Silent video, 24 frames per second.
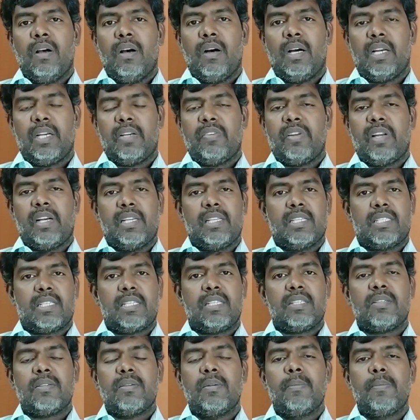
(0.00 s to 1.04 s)
Already we have
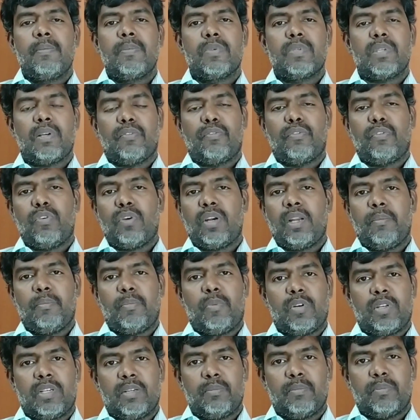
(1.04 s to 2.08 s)
discussed the four
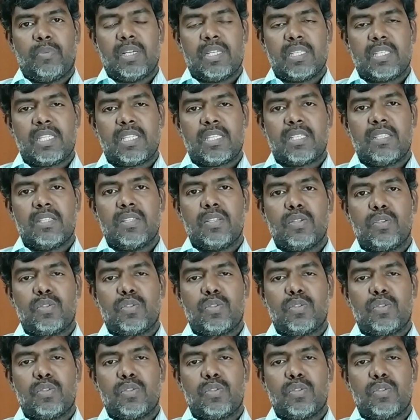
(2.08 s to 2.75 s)
important processes.